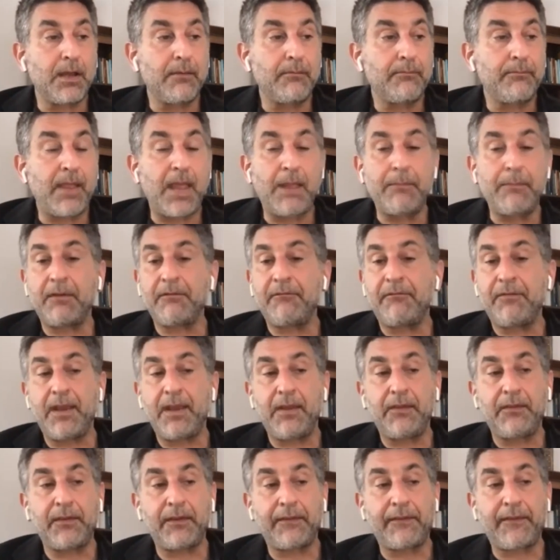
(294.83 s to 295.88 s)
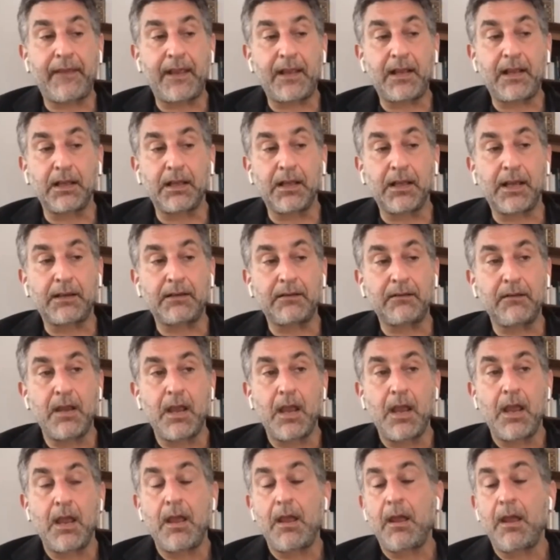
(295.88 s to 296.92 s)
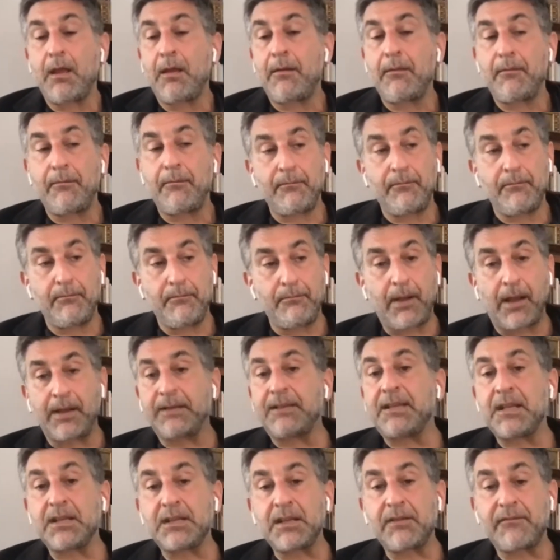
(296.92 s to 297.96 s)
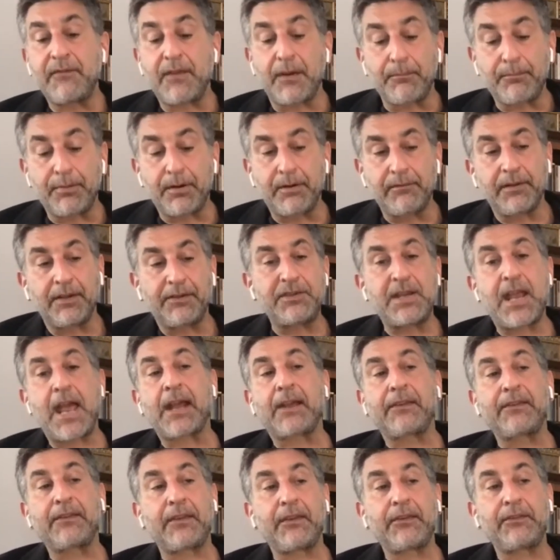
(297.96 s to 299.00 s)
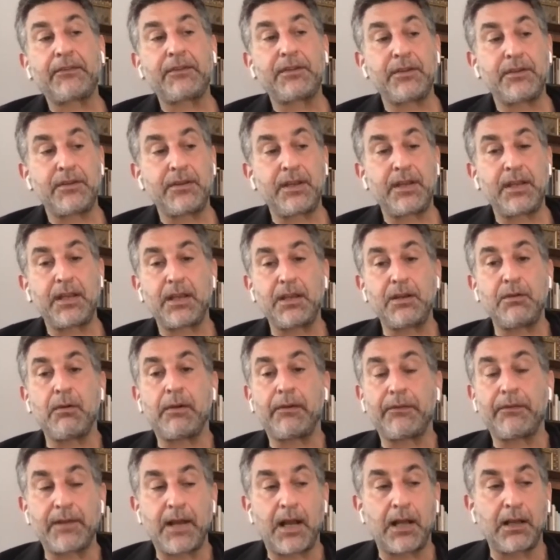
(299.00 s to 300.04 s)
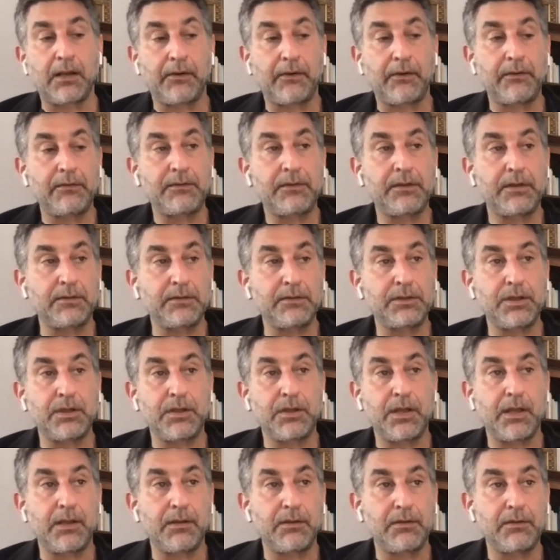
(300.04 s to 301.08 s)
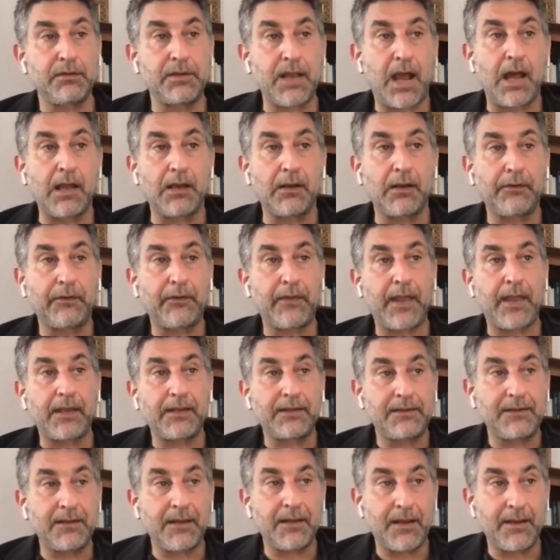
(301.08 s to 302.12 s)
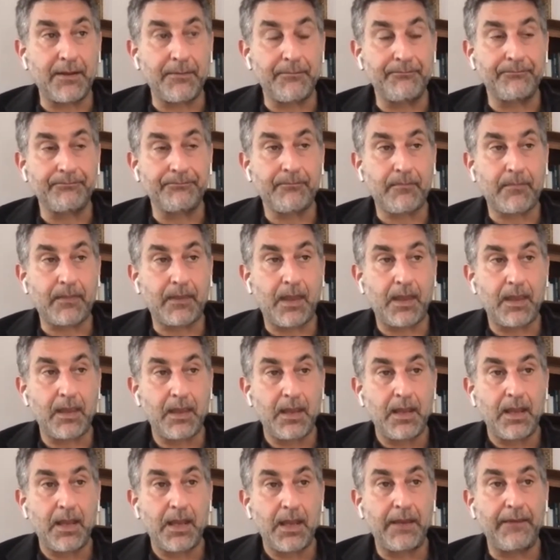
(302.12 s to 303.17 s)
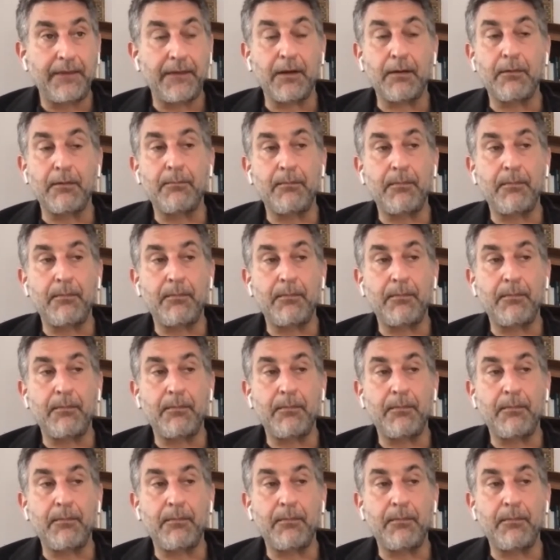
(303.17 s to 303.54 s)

payment fees that they collect, by dint of their privileged access to the U.S. dollar, to the dollars that in their